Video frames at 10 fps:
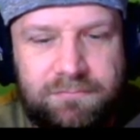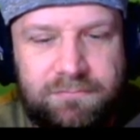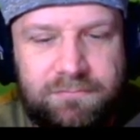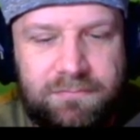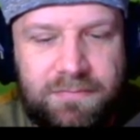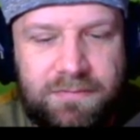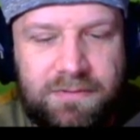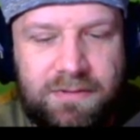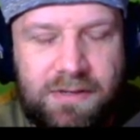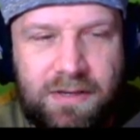You going
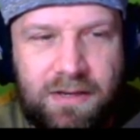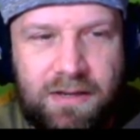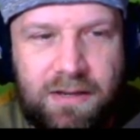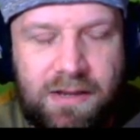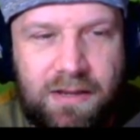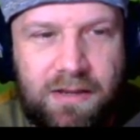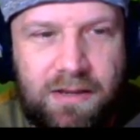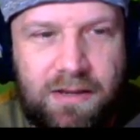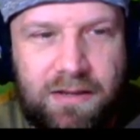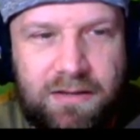Titans?
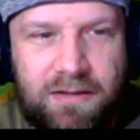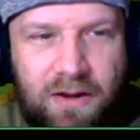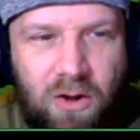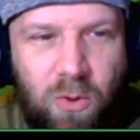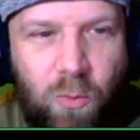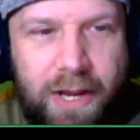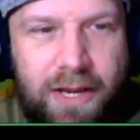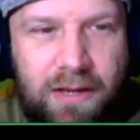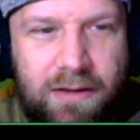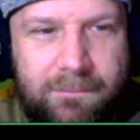All the
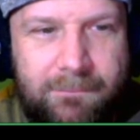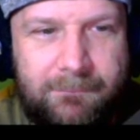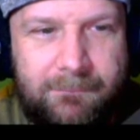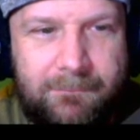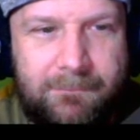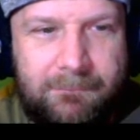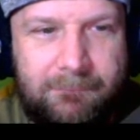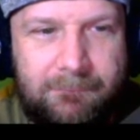way. All right.